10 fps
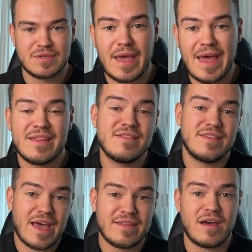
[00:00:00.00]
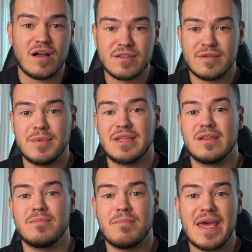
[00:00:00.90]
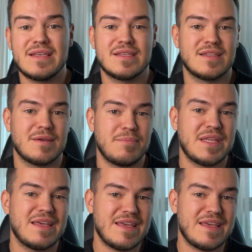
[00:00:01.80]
And that ultimately makes it a bit